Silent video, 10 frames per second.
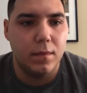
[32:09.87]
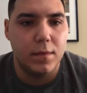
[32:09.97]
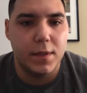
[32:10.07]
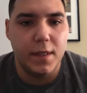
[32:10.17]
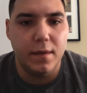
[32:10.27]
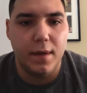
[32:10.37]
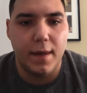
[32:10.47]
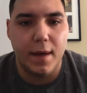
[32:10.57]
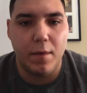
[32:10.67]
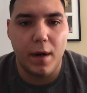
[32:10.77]
See, and
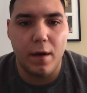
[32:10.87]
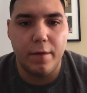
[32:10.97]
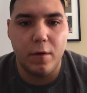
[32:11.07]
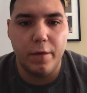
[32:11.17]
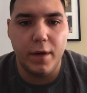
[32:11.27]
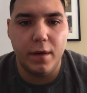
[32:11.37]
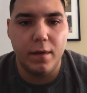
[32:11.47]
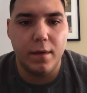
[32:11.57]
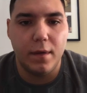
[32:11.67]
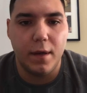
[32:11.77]
now when I hover over it,
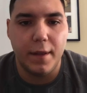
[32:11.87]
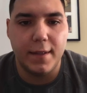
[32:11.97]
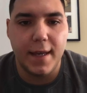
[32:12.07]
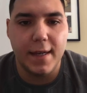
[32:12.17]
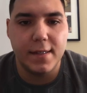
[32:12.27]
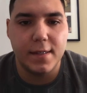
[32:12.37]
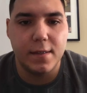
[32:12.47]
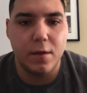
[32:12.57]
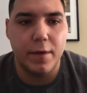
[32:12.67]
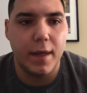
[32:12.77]
the text is
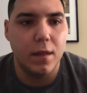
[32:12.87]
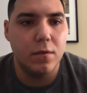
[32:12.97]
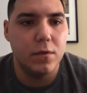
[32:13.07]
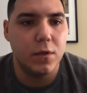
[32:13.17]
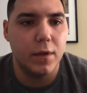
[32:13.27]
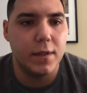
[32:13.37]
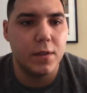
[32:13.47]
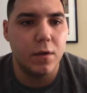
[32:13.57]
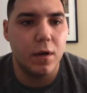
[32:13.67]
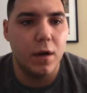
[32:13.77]
still yellow. So let's
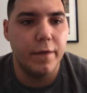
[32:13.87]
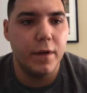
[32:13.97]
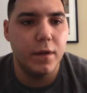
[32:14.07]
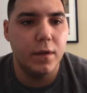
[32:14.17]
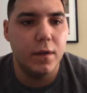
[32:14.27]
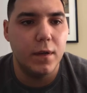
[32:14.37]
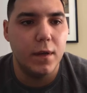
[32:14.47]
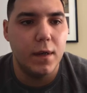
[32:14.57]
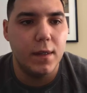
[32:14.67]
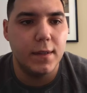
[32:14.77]
go to hover,
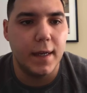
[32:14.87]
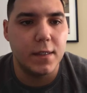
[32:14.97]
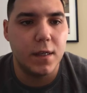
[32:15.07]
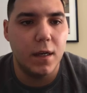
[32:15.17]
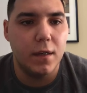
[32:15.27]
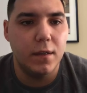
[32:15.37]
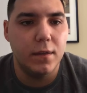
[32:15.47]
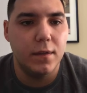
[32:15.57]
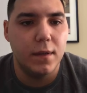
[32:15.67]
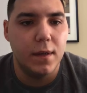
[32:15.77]
text color,
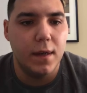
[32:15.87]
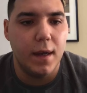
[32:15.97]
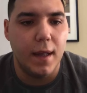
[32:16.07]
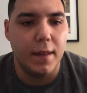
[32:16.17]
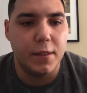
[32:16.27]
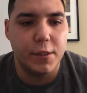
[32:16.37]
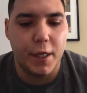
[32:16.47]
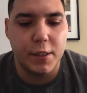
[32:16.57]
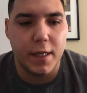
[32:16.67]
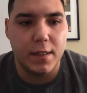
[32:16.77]
and let's
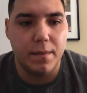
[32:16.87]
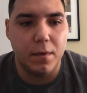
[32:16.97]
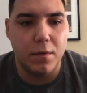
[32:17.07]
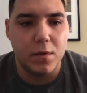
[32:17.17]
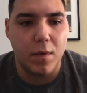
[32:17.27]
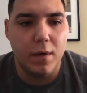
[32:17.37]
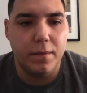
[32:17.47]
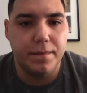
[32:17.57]
change that to blue as well.